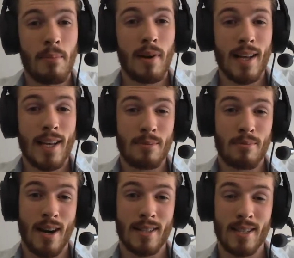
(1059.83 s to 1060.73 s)
please
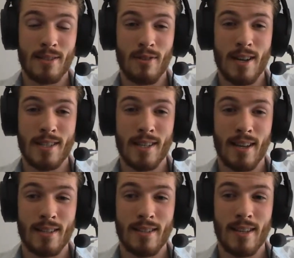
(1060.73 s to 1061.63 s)
practice writing
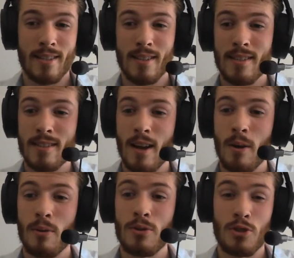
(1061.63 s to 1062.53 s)
a sentence. I
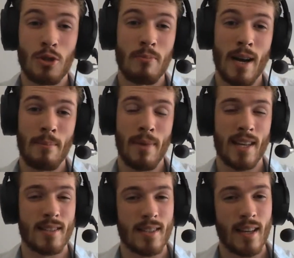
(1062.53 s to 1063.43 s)
will do my
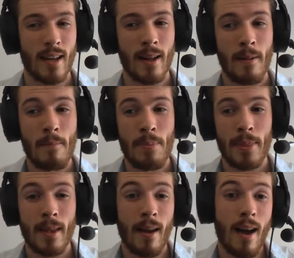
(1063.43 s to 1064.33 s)
best to
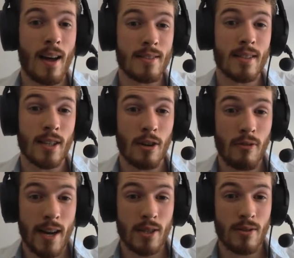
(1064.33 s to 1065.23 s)

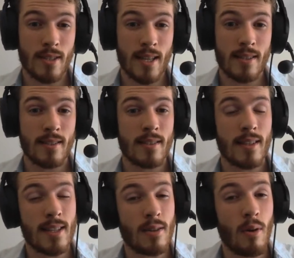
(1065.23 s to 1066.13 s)
correct your
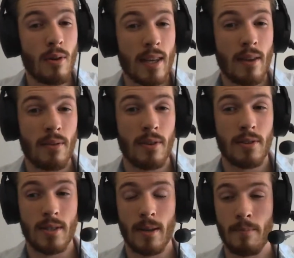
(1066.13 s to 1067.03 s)
sentences or give you
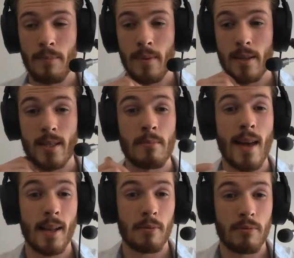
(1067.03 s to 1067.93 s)
some
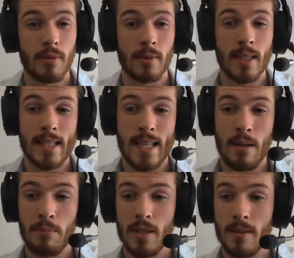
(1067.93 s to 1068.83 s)
helpful
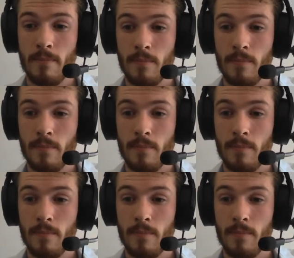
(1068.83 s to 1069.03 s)
tips.